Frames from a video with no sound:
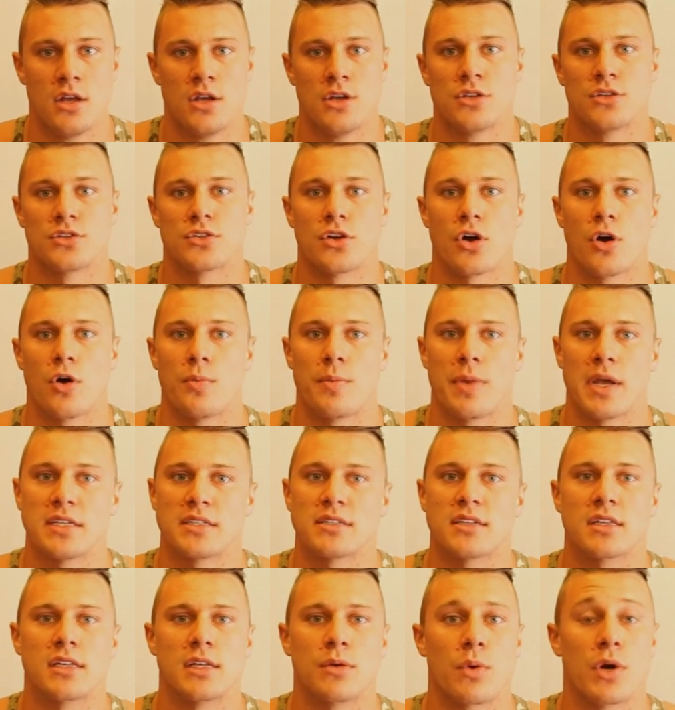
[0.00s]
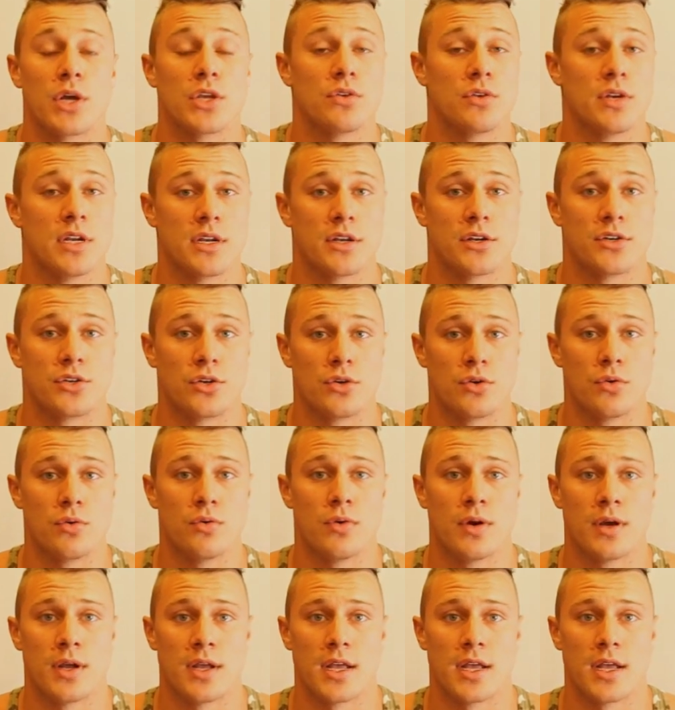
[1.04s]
So basically what you need to do